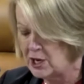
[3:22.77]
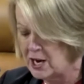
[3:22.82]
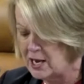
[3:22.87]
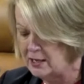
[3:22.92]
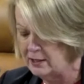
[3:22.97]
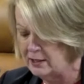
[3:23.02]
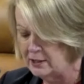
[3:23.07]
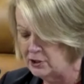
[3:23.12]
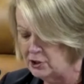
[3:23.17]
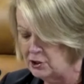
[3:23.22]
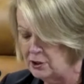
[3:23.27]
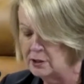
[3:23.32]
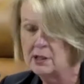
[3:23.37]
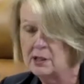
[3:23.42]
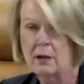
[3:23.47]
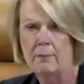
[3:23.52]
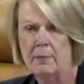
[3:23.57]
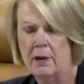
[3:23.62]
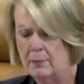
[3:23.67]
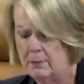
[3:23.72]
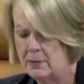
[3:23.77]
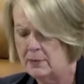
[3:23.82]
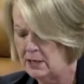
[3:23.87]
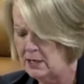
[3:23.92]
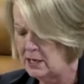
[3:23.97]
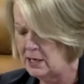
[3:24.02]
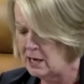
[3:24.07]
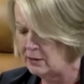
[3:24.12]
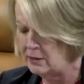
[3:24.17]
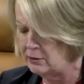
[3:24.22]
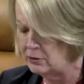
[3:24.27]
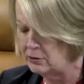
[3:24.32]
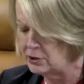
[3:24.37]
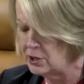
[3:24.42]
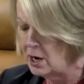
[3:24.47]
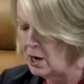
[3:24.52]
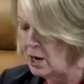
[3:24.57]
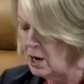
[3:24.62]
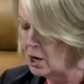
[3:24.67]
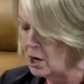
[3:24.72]
challenges, among many
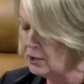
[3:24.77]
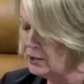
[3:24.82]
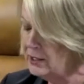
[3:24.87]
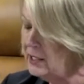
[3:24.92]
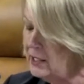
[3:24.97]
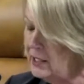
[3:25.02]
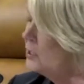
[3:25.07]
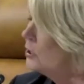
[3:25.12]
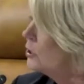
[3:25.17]
others, are key